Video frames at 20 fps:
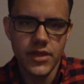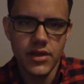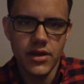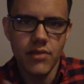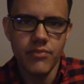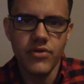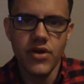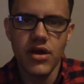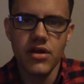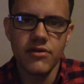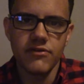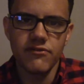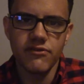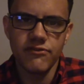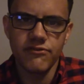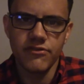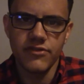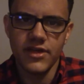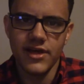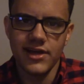and I'm proud of you
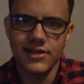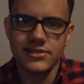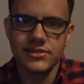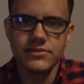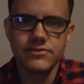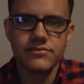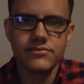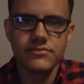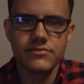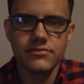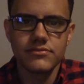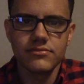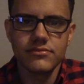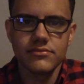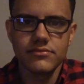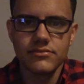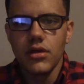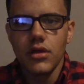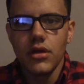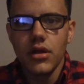for that.
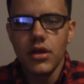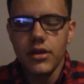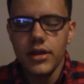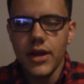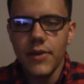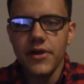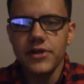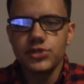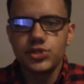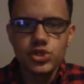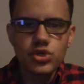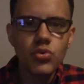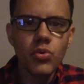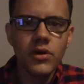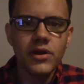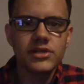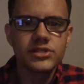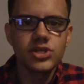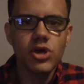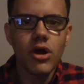Now, I do
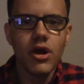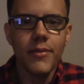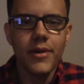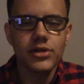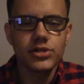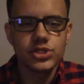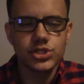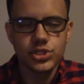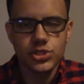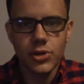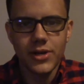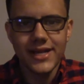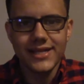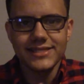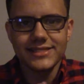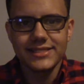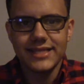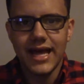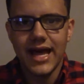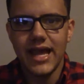want to talk about
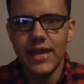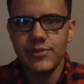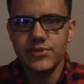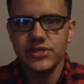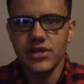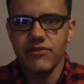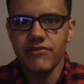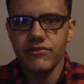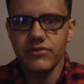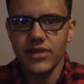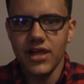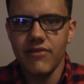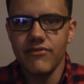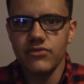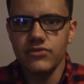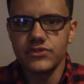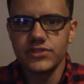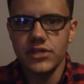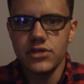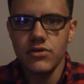certain types of
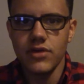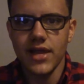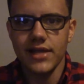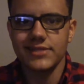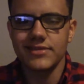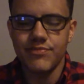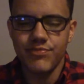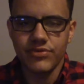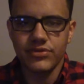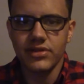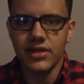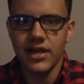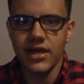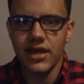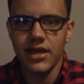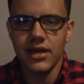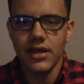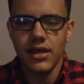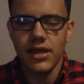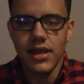levels that you get to
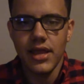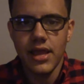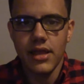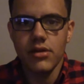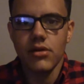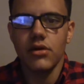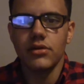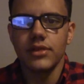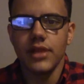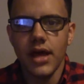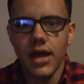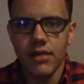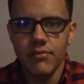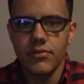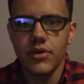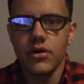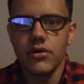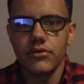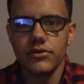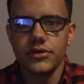play in online
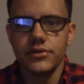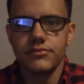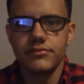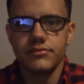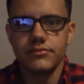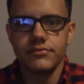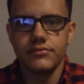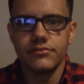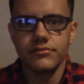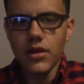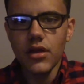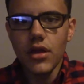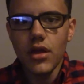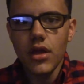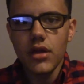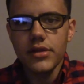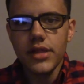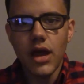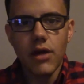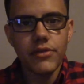mode.
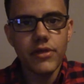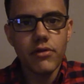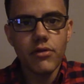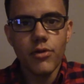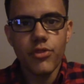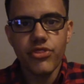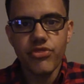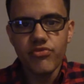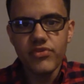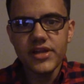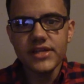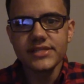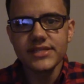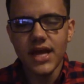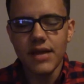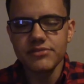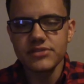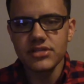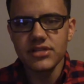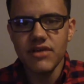Now, there are 3
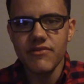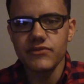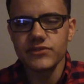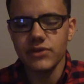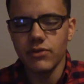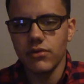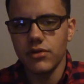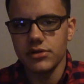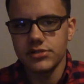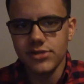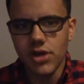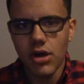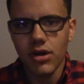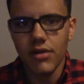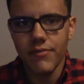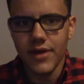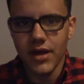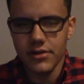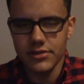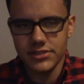types of levels I want to talk
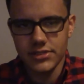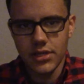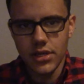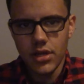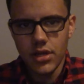about.